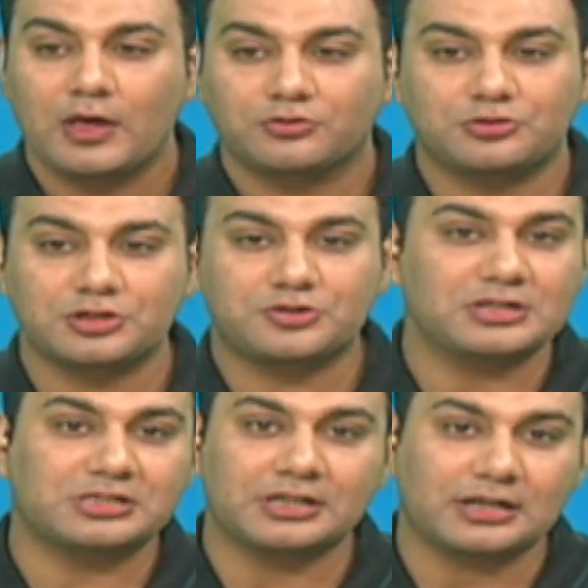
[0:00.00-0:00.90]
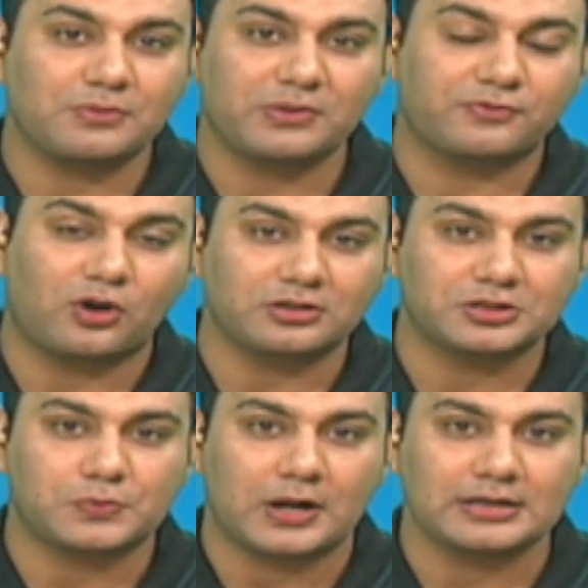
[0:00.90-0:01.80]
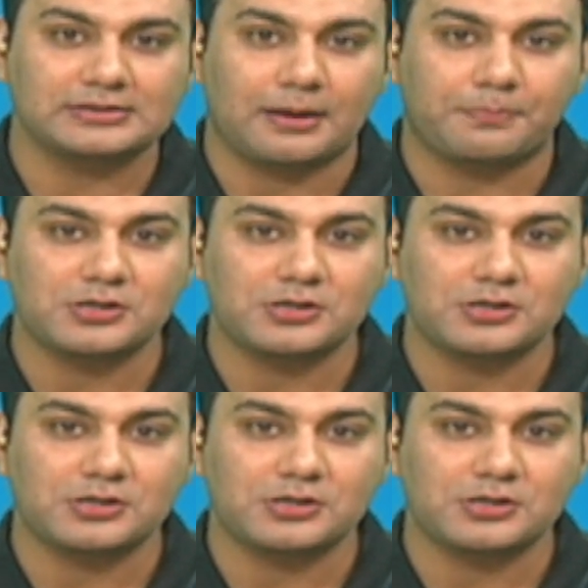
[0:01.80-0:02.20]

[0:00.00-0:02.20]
So just recently we've got this one example.